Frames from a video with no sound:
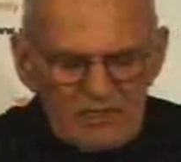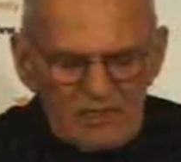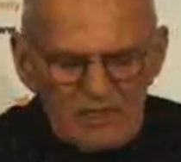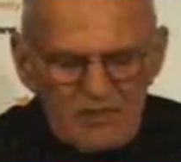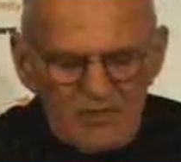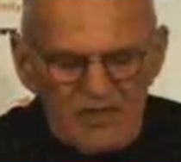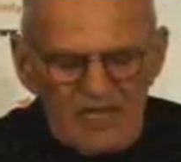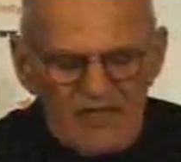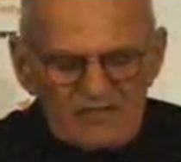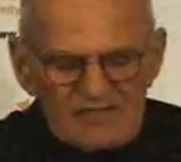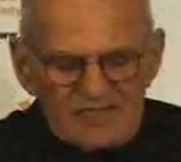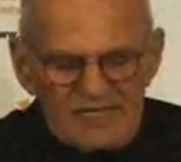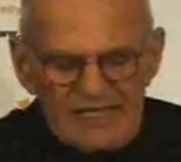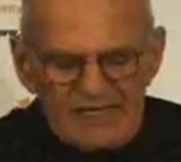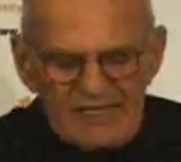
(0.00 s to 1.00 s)
We have
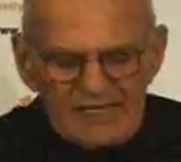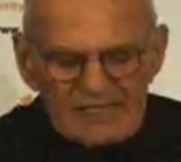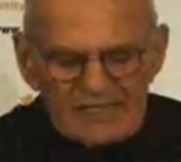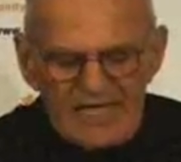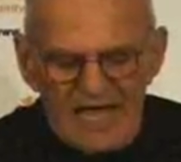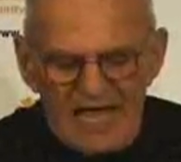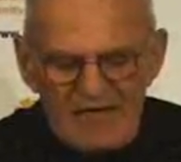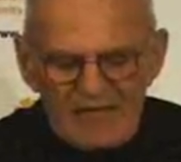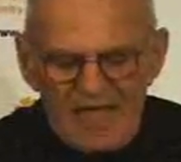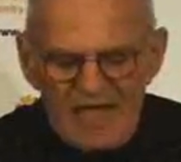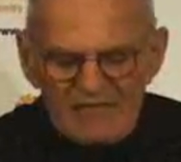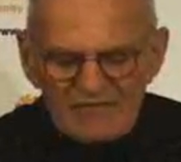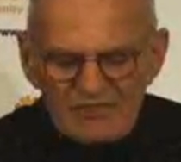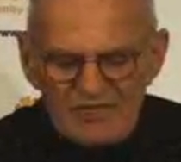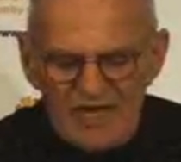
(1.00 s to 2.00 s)
seen this time
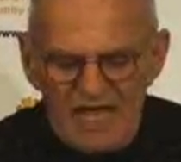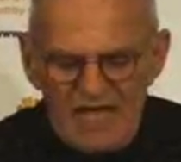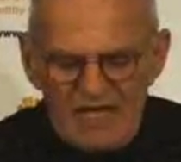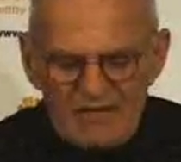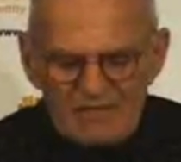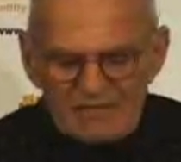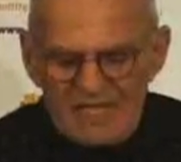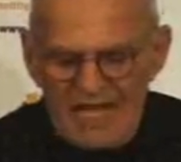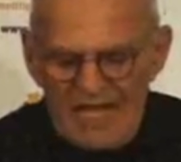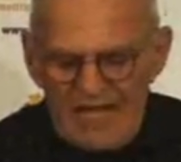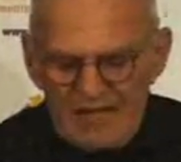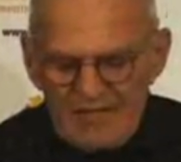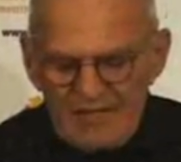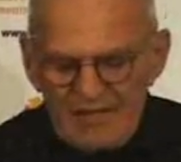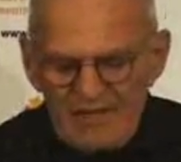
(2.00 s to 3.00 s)
after
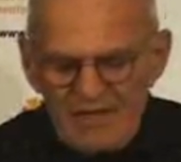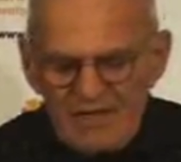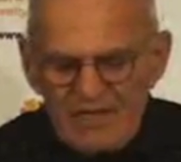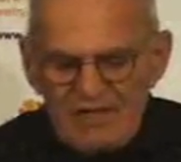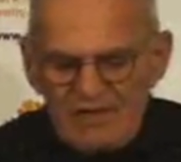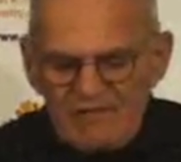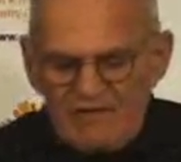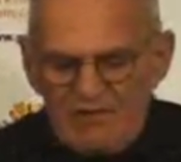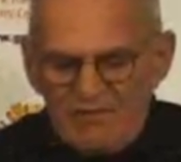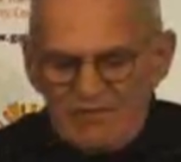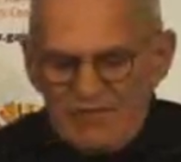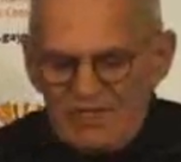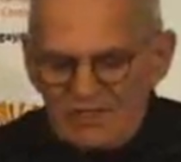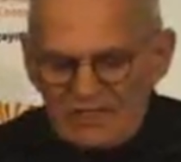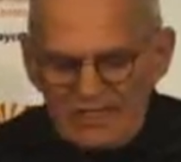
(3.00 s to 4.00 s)
time, from
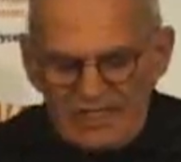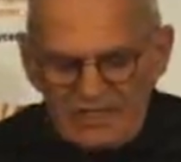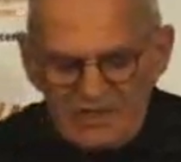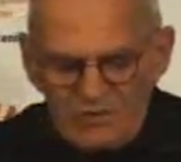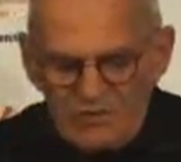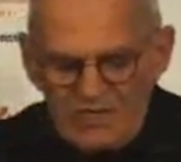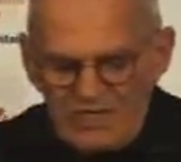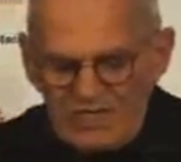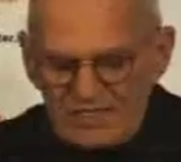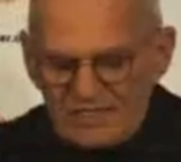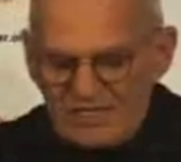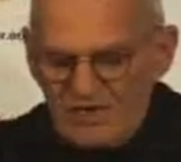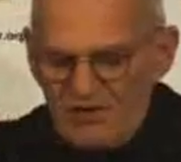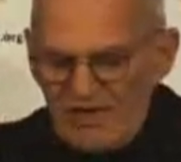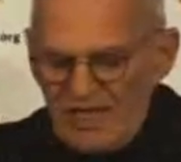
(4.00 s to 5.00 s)
Bill Clinton with his
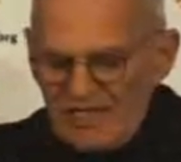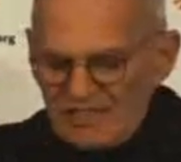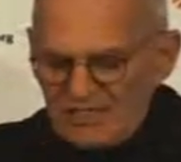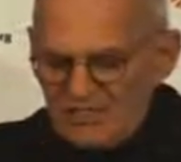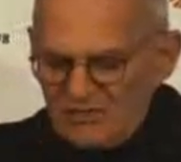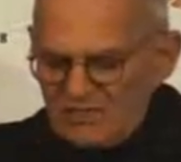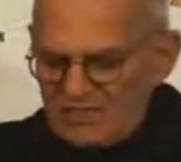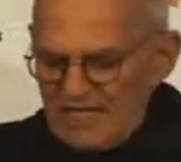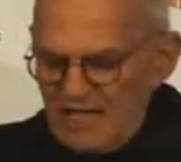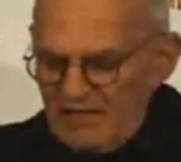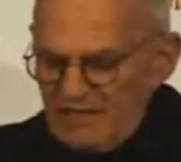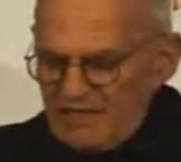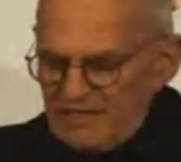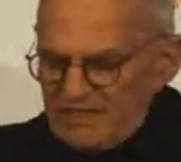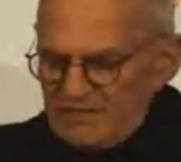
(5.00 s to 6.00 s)
Don't Ask, Don't Tell
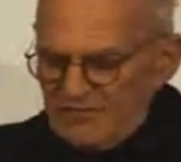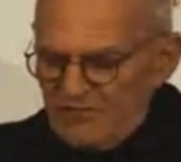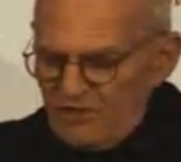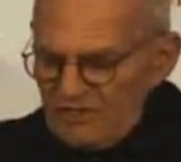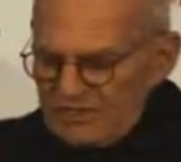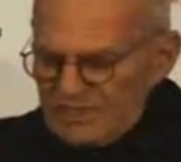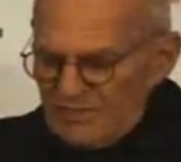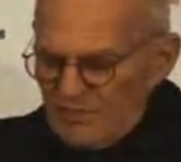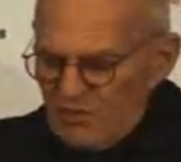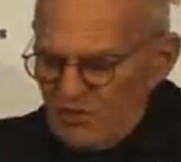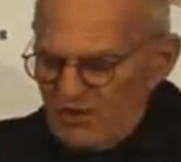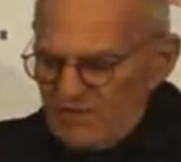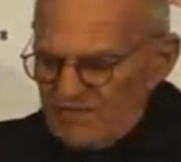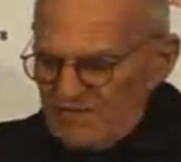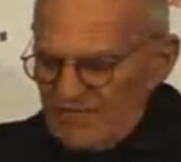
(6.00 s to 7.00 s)
and his full support
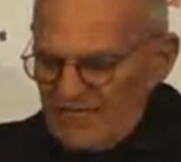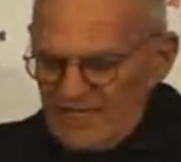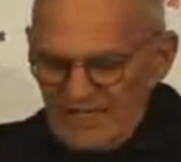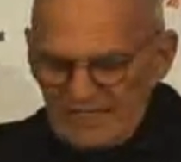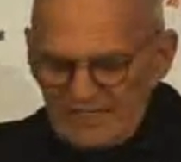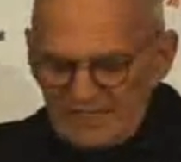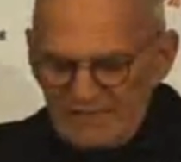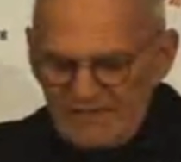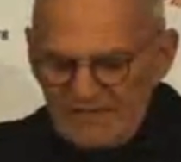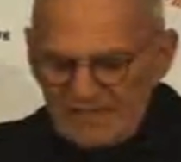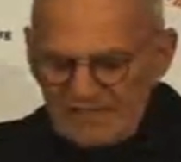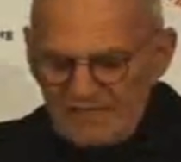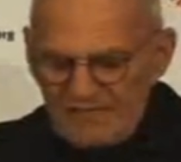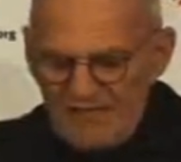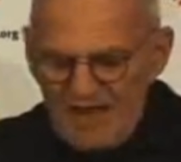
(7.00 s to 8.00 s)
of the hideous Defense
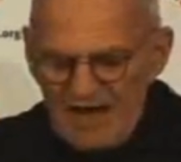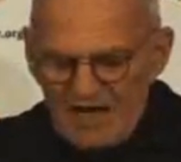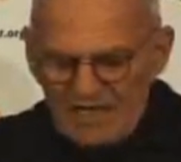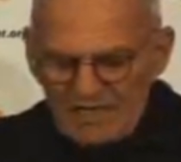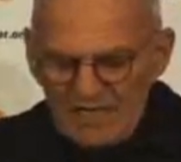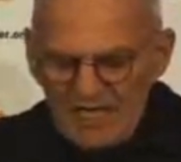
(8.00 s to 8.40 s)
of Marriage